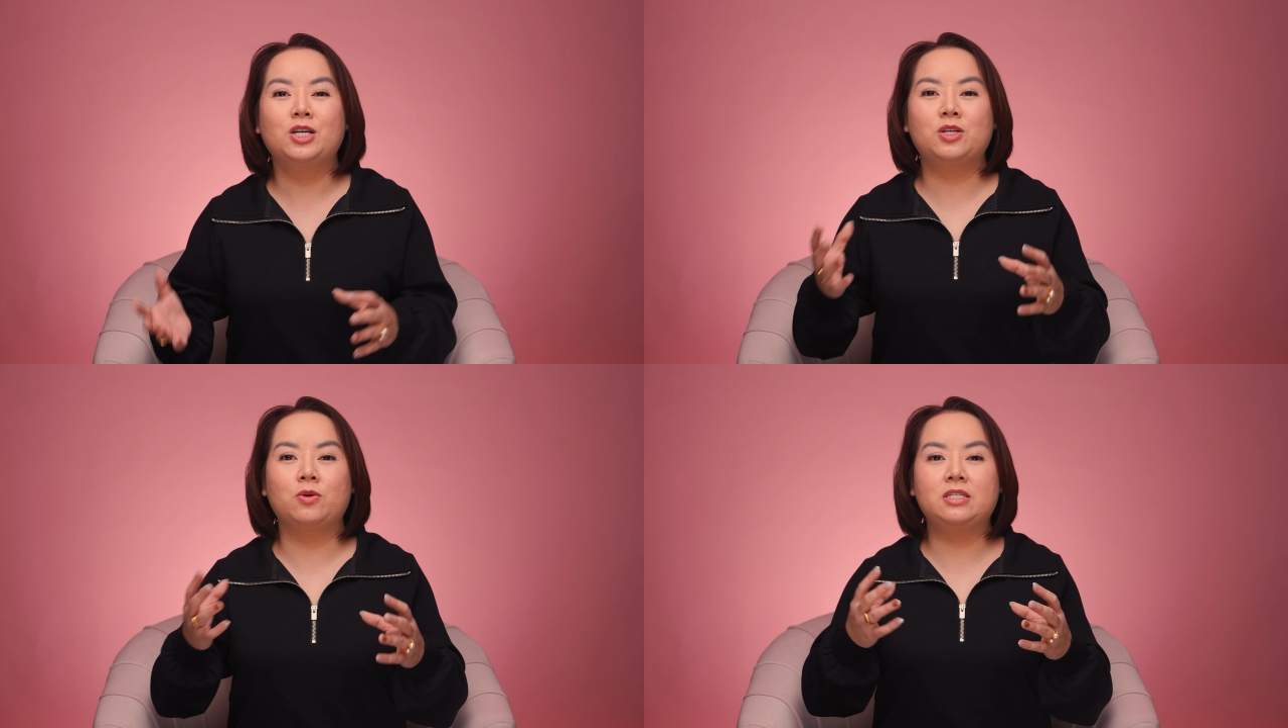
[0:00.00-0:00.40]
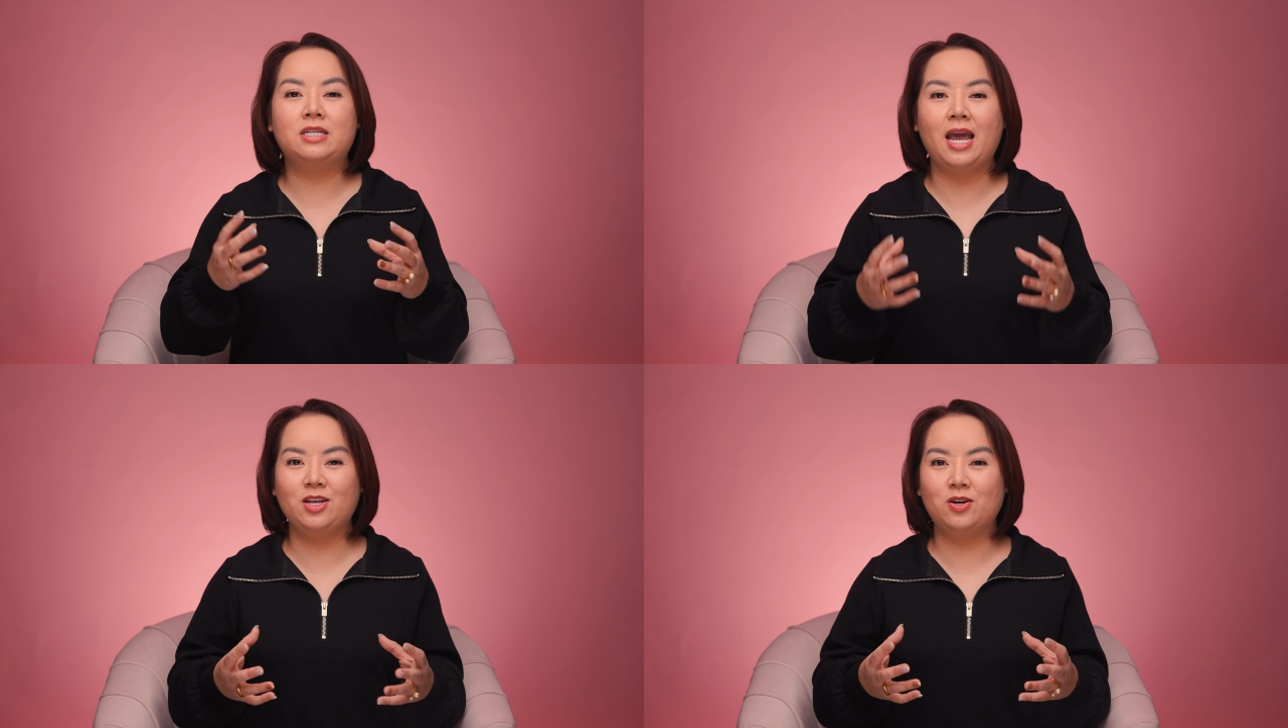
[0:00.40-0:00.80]
so
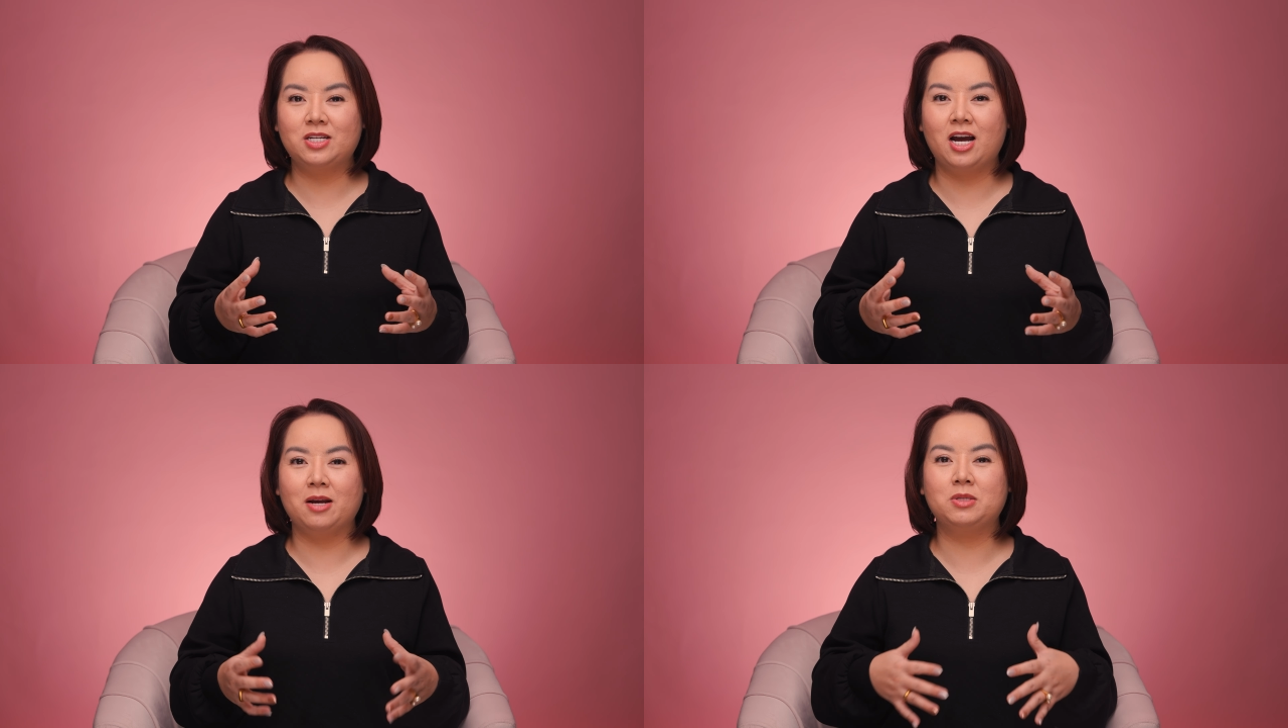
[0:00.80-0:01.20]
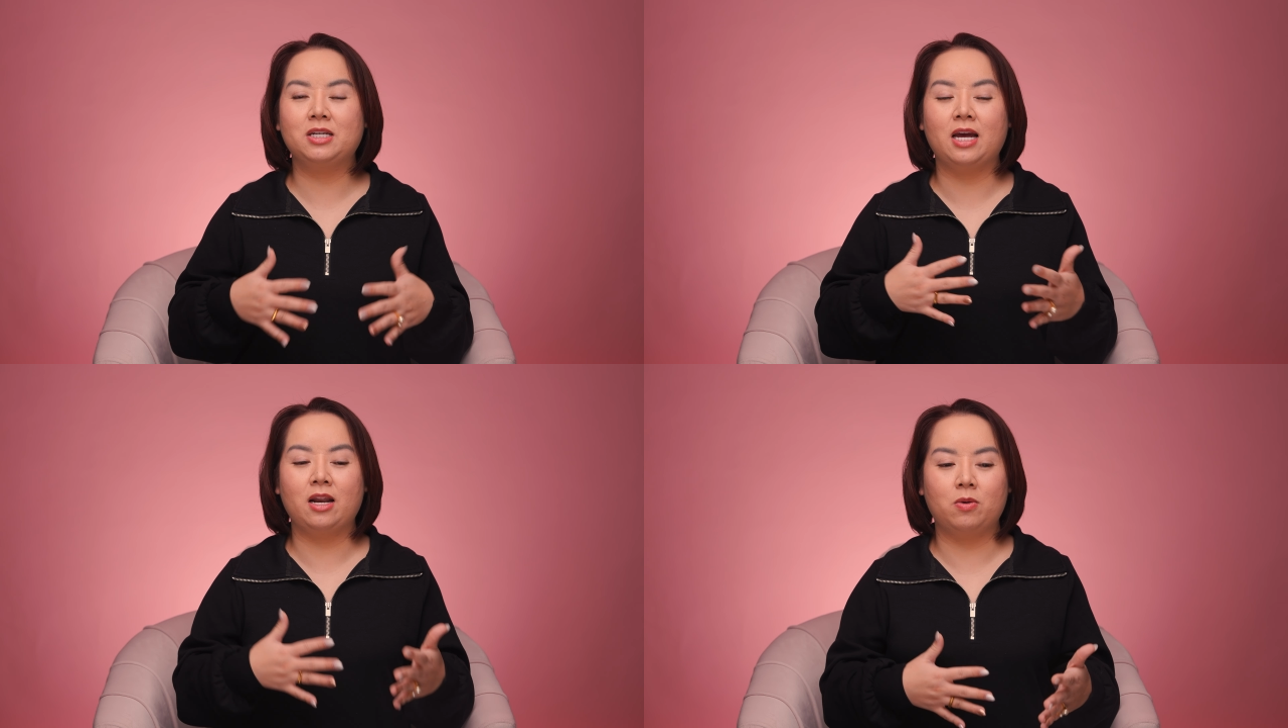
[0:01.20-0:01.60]
take your time to
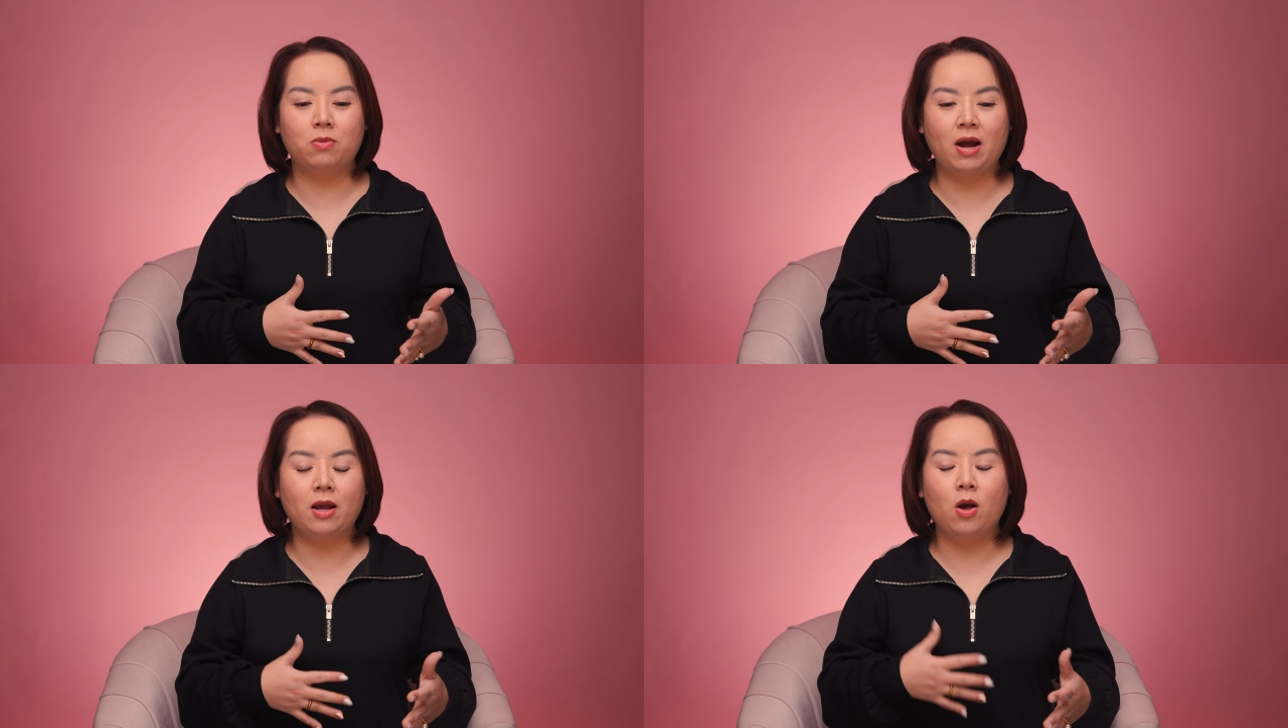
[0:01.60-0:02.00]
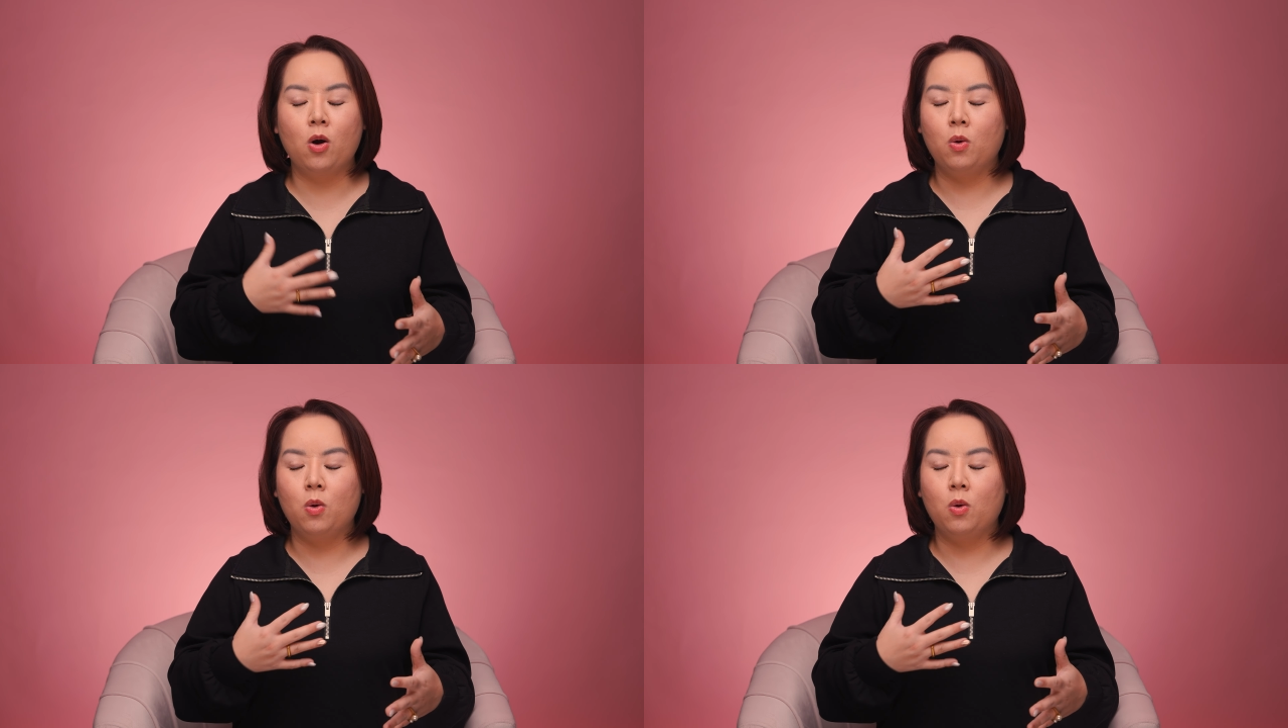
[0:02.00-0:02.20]
get it right.